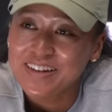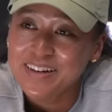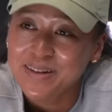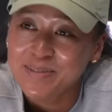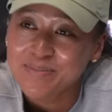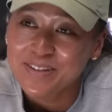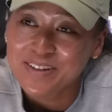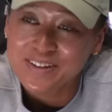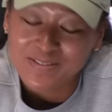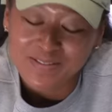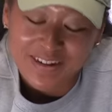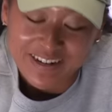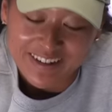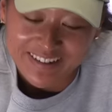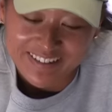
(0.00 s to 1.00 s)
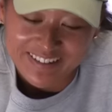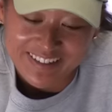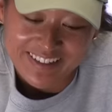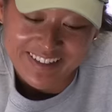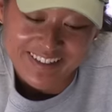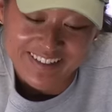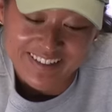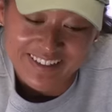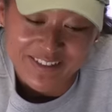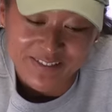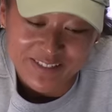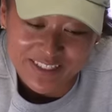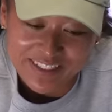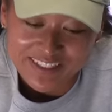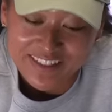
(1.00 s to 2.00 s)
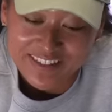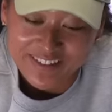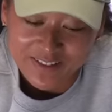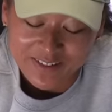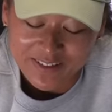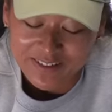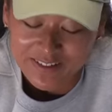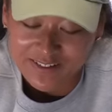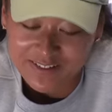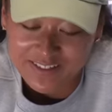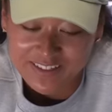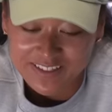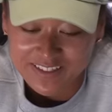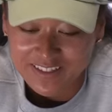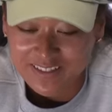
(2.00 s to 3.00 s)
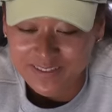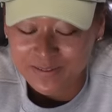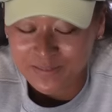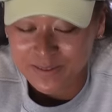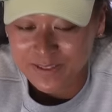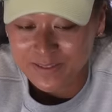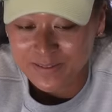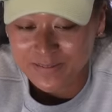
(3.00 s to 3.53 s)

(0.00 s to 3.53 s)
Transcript: And I'm like, wow, like, I wish I could do all those things. But,